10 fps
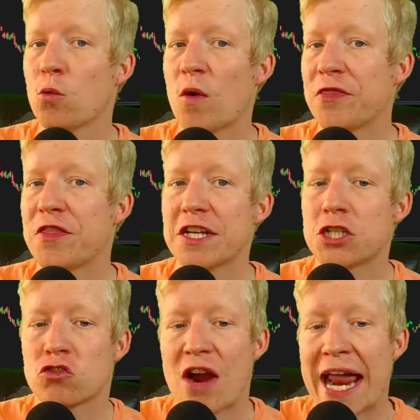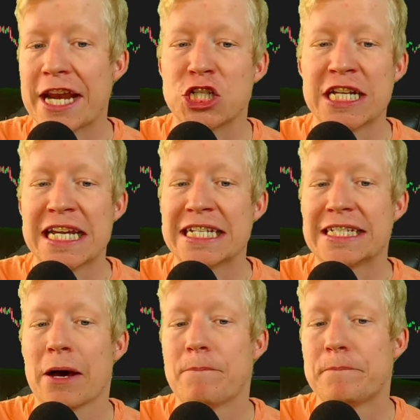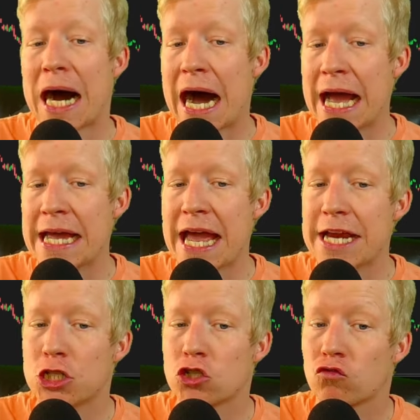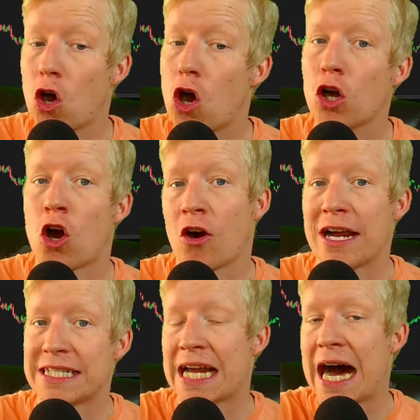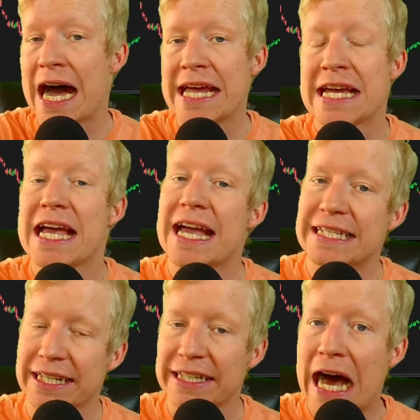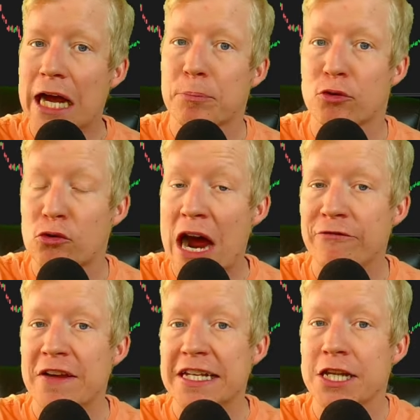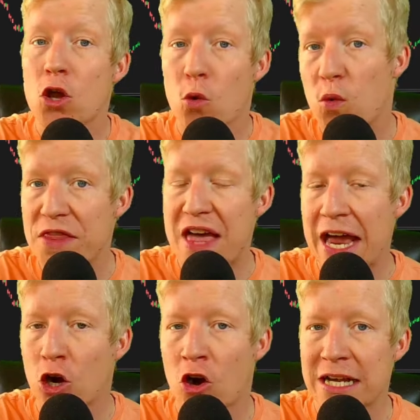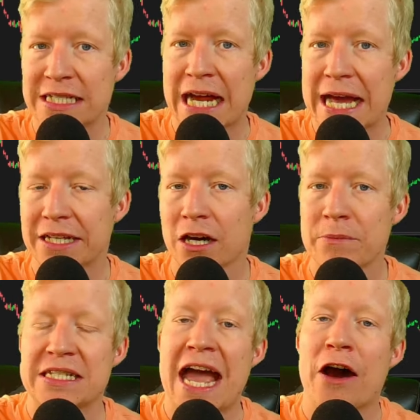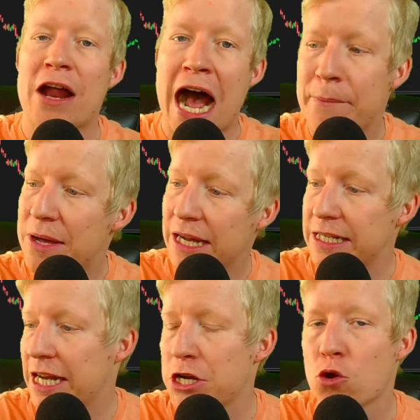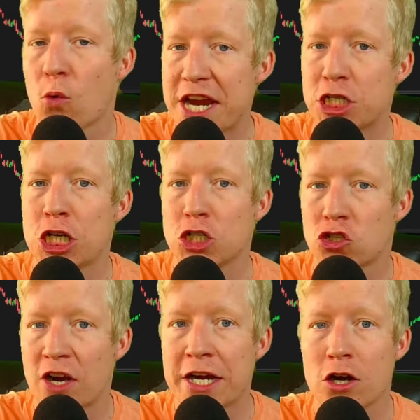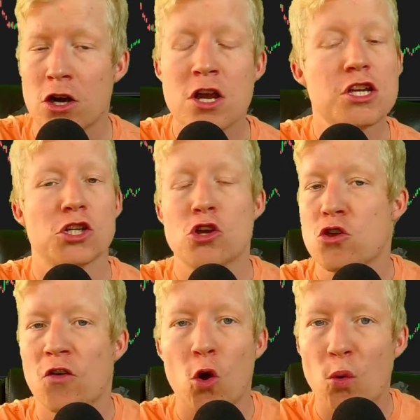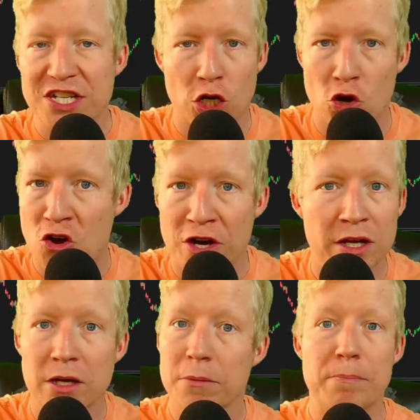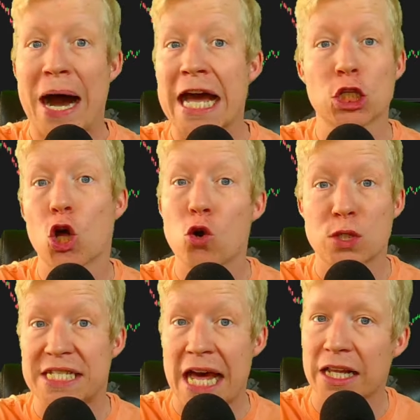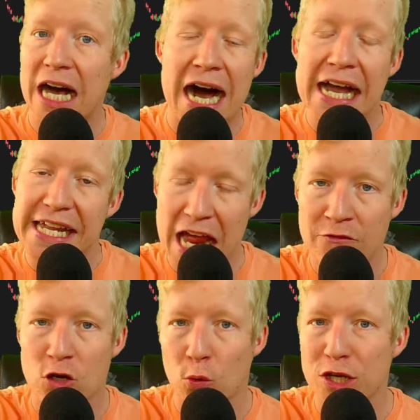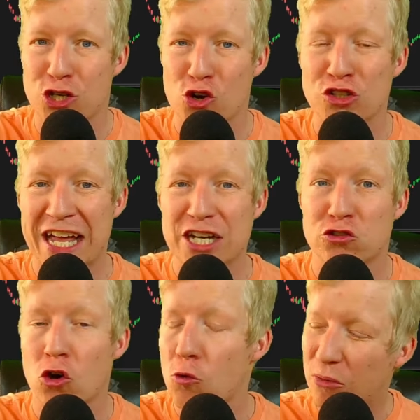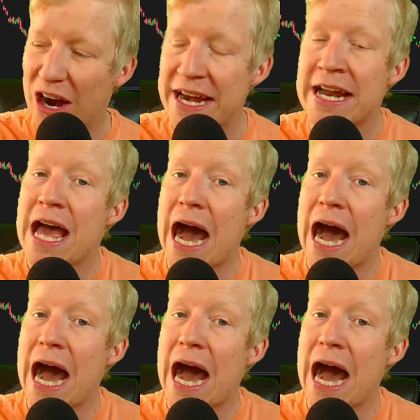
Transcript: with this strategy is to buy a strong RSI and to lock profit when that RSI comes down. I'm a continuation trader, so you've always heard buy low, sell high. Everyone's heard that trope, right?